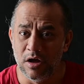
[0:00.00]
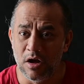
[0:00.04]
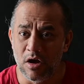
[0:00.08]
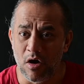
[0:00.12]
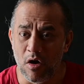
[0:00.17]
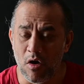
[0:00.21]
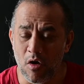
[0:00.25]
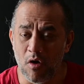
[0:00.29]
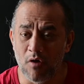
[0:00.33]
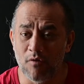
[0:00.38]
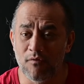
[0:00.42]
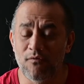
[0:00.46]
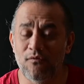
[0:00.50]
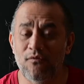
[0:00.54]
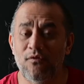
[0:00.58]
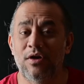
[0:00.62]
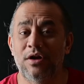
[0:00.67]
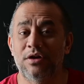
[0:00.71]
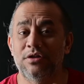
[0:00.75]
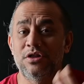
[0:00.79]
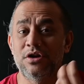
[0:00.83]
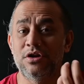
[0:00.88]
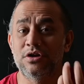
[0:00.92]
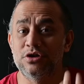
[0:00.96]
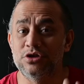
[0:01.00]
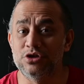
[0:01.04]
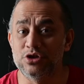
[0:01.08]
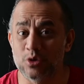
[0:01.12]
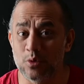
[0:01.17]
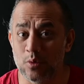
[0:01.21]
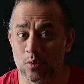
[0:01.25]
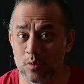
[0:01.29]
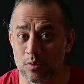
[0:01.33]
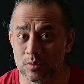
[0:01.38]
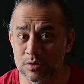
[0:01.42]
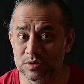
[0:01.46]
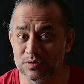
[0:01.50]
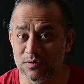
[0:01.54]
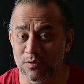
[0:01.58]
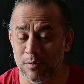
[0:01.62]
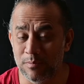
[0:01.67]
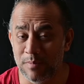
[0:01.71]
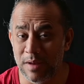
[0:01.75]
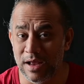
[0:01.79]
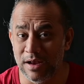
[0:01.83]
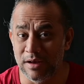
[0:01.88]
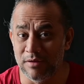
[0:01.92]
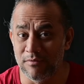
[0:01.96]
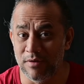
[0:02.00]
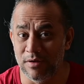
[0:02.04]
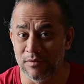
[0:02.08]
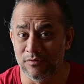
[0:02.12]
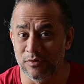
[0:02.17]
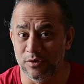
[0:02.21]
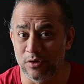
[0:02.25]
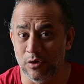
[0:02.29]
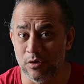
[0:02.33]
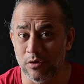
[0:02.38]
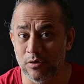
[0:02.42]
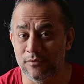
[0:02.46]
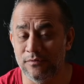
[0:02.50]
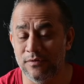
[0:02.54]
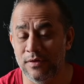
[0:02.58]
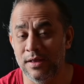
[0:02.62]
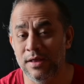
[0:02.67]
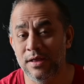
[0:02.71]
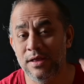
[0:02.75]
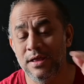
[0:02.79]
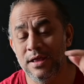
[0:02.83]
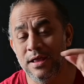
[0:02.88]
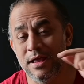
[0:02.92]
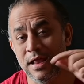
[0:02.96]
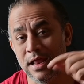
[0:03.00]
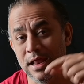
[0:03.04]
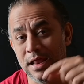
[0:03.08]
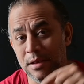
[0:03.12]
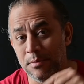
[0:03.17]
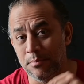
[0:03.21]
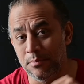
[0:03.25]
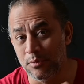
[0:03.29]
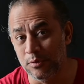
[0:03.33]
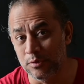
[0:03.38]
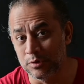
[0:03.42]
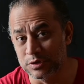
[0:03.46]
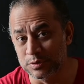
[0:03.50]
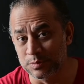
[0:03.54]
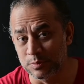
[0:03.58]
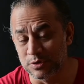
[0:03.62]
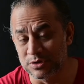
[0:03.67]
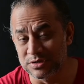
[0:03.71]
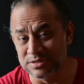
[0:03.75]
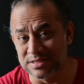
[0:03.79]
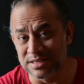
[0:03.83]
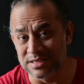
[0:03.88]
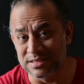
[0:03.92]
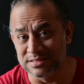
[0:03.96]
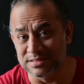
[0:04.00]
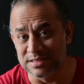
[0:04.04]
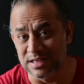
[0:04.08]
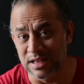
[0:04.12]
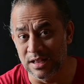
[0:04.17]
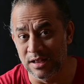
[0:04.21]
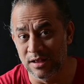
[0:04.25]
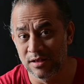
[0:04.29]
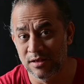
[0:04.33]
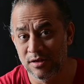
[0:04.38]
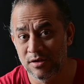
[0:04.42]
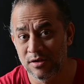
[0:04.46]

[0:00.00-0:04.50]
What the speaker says: or further tones for black and white photography in post-processing